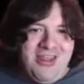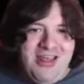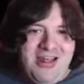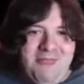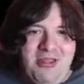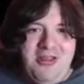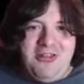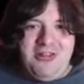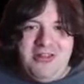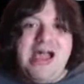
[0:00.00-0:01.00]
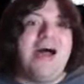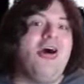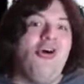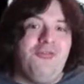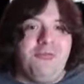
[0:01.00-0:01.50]
I mean, not
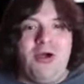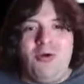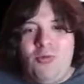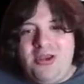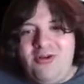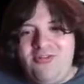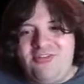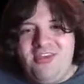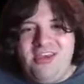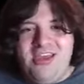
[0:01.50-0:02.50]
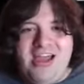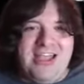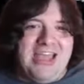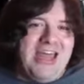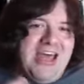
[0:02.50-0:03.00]
all of them are winners.
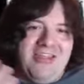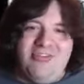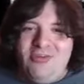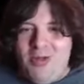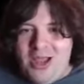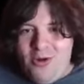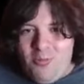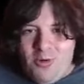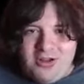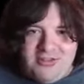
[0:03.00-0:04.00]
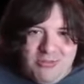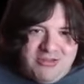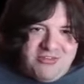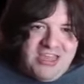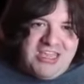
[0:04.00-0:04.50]
Again, I do my homework as
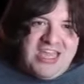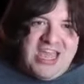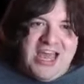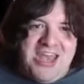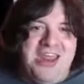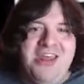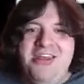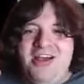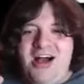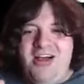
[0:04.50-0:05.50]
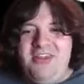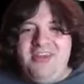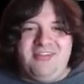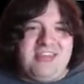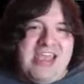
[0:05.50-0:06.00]
much as I can on
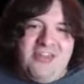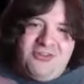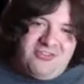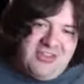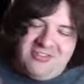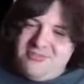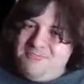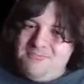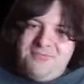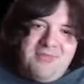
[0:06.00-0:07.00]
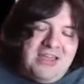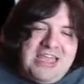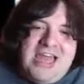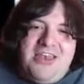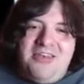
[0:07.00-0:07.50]
these, and there's just
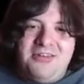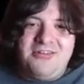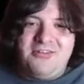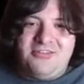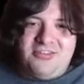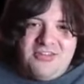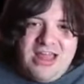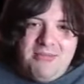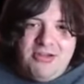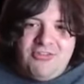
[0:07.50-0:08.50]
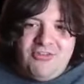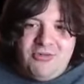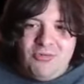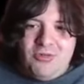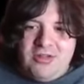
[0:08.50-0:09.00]
again, there's just not much you can
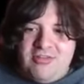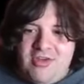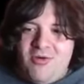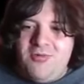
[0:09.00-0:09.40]
really do.